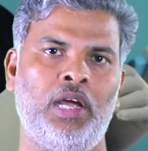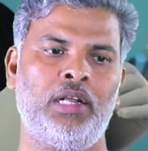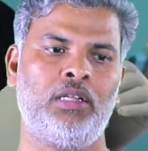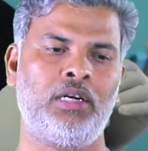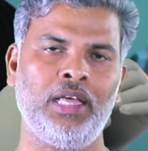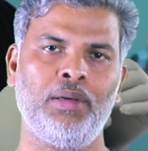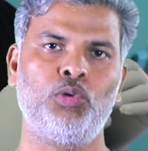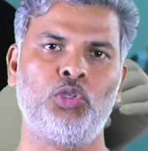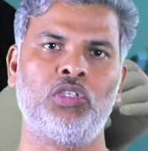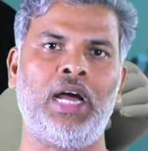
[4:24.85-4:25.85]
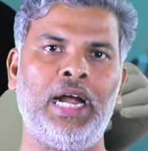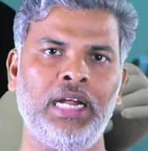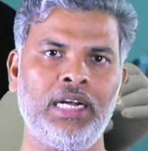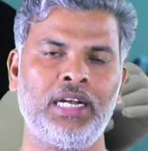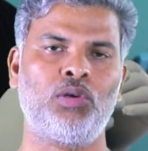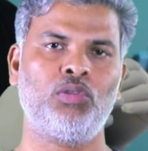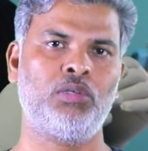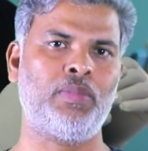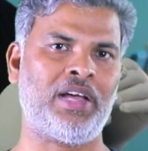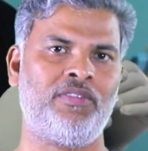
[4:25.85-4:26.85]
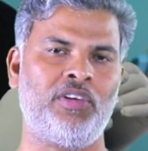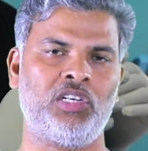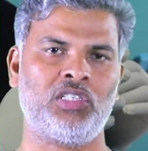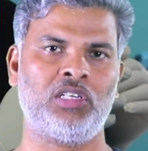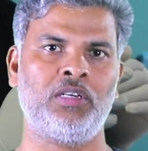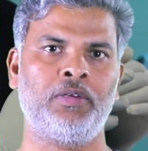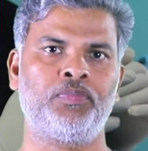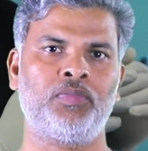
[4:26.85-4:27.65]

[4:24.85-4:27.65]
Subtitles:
and the team which is addicted to this magnification,